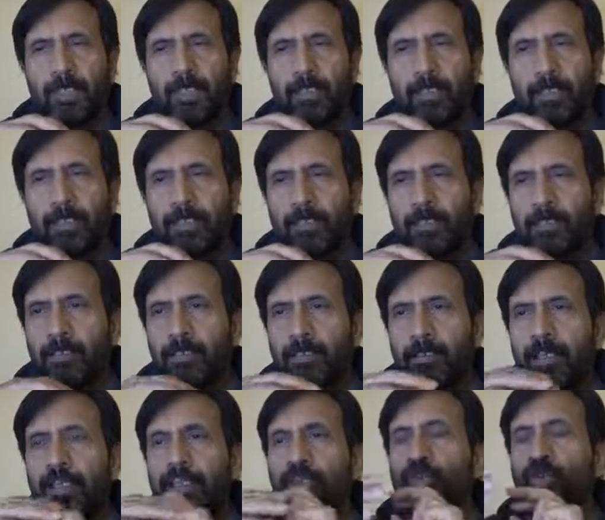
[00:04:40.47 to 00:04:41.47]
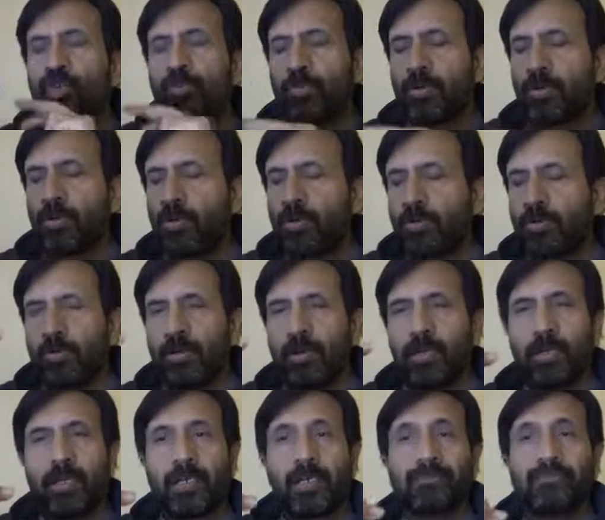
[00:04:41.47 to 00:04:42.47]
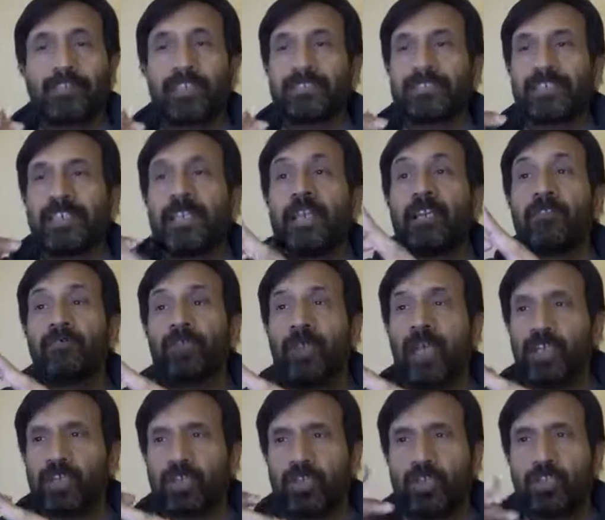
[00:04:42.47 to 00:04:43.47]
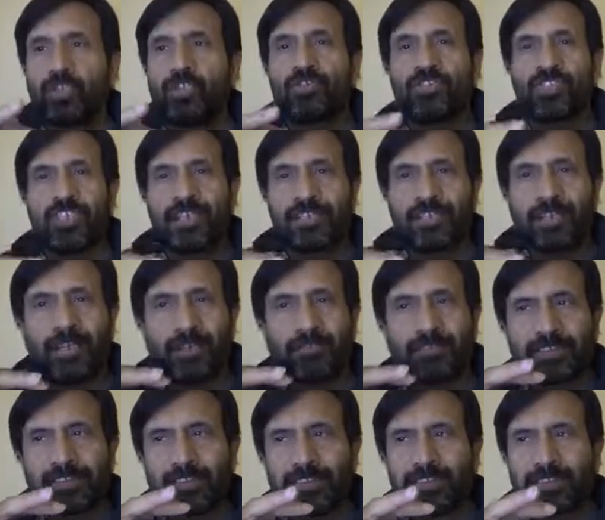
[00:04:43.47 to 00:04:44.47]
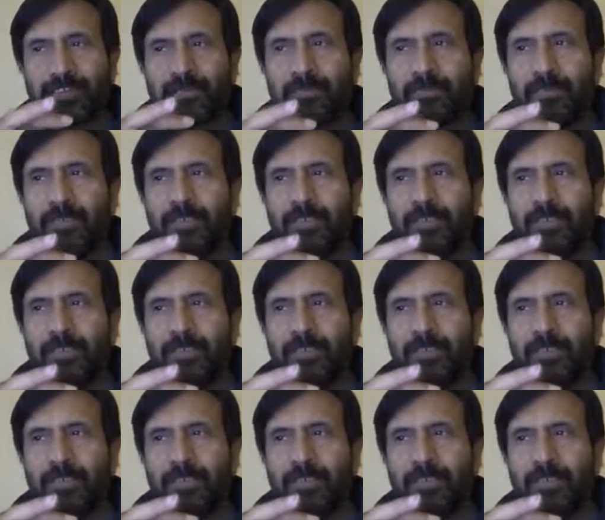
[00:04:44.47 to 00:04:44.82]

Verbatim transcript: like uh, a tumor, or if there is any infection in your central nervous system,